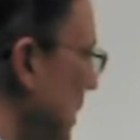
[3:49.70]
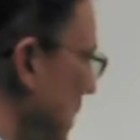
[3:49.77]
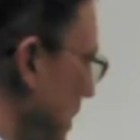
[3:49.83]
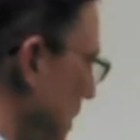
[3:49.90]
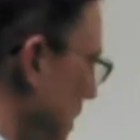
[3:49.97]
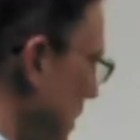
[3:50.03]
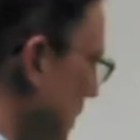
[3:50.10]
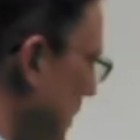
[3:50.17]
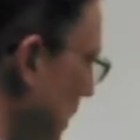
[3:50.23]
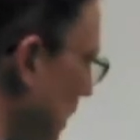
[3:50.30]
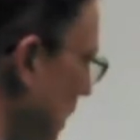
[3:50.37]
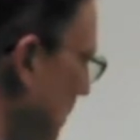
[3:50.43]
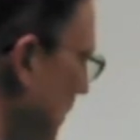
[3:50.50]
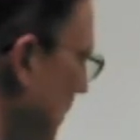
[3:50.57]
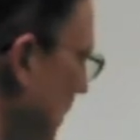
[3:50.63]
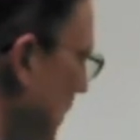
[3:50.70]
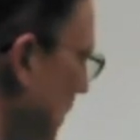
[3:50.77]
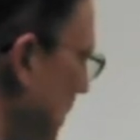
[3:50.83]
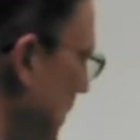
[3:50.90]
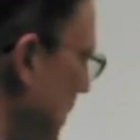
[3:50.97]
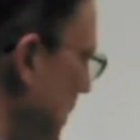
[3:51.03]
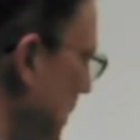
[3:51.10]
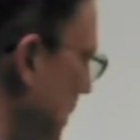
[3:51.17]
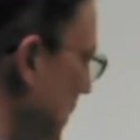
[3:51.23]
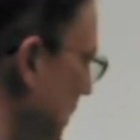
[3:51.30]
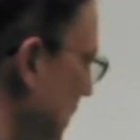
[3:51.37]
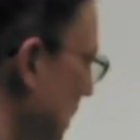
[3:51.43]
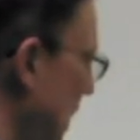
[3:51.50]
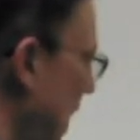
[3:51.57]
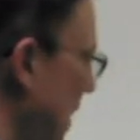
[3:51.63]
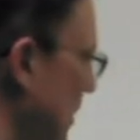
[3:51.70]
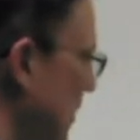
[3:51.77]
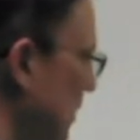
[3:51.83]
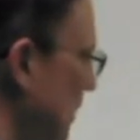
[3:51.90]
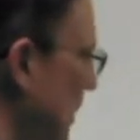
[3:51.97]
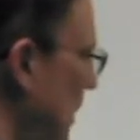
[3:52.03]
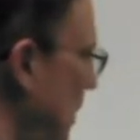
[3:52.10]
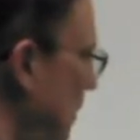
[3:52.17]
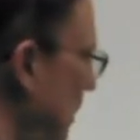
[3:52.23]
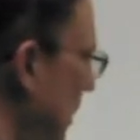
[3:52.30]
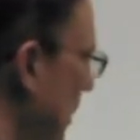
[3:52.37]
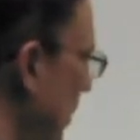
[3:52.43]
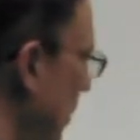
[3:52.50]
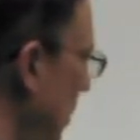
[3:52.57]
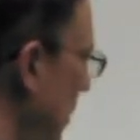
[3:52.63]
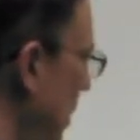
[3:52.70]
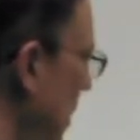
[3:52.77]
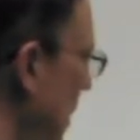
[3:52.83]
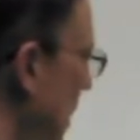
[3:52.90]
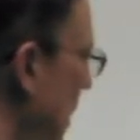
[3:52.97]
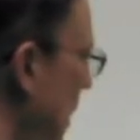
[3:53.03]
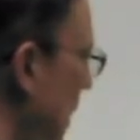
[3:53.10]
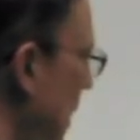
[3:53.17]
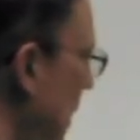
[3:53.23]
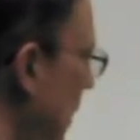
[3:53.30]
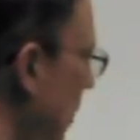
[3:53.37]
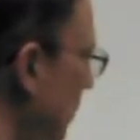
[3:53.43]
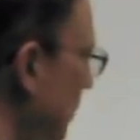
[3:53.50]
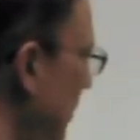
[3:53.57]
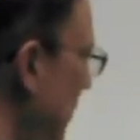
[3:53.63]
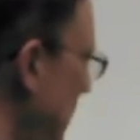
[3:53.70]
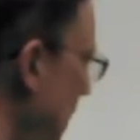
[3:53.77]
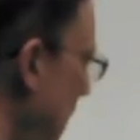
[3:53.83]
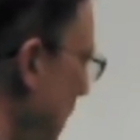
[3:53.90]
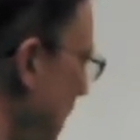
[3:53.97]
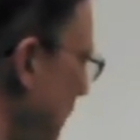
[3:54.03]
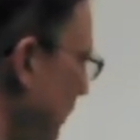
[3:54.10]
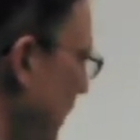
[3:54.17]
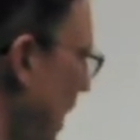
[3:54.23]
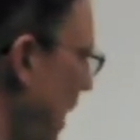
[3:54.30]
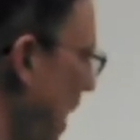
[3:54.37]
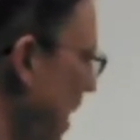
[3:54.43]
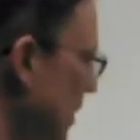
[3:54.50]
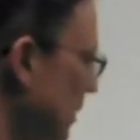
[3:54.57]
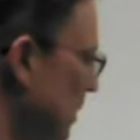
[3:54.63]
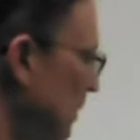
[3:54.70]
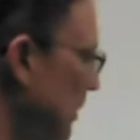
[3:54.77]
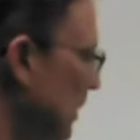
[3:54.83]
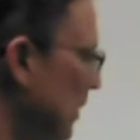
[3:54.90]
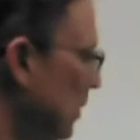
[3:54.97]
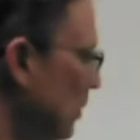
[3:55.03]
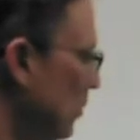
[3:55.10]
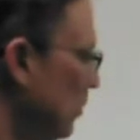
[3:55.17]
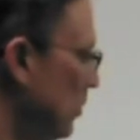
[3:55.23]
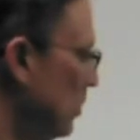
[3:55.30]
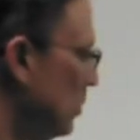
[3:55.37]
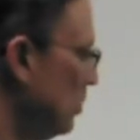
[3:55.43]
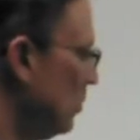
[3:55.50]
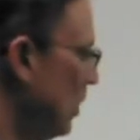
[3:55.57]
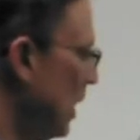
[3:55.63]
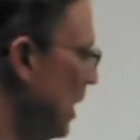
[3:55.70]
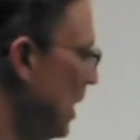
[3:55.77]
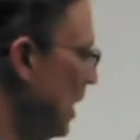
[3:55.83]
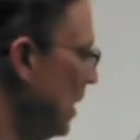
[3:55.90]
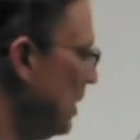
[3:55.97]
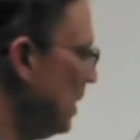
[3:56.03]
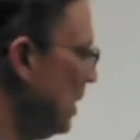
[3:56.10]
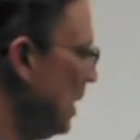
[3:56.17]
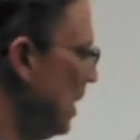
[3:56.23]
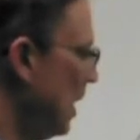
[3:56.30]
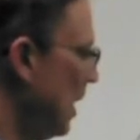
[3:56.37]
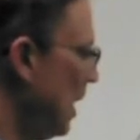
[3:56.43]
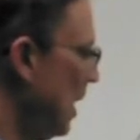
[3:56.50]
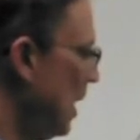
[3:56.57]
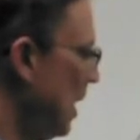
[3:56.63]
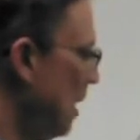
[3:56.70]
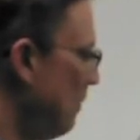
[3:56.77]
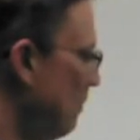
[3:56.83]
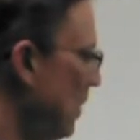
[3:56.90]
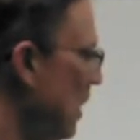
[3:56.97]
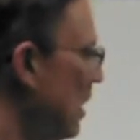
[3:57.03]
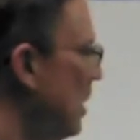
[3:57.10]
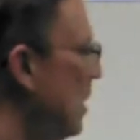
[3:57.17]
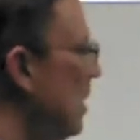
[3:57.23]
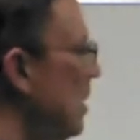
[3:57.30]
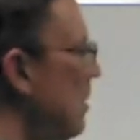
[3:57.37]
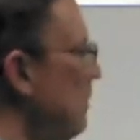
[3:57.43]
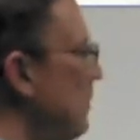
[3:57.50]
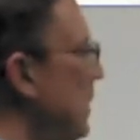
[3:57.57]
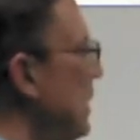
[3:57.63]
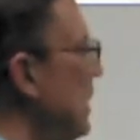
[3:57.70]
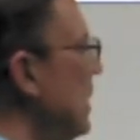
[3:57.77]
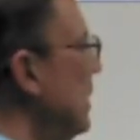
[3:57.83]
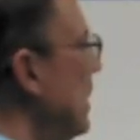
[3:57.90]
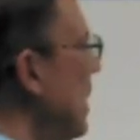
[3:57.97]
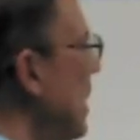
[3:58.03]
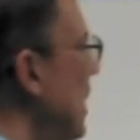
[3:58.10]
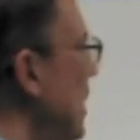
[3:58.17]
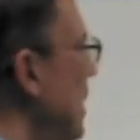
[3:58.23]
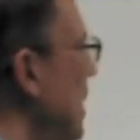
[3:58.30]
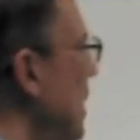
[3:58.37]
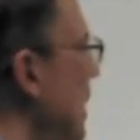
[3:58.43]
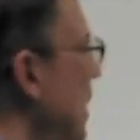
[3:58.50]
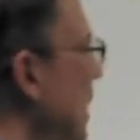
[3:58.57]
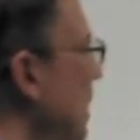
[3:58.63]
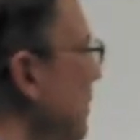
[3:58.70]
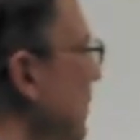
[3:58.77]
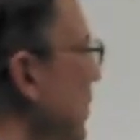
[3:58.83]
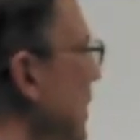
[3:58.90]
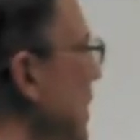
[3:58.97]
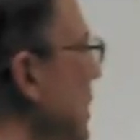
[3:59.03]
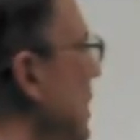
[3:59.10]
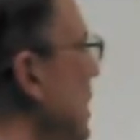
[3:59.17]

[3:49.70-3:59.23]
is telling me that this has to be in the middle. LPM has to be congruent to NMP, NMP.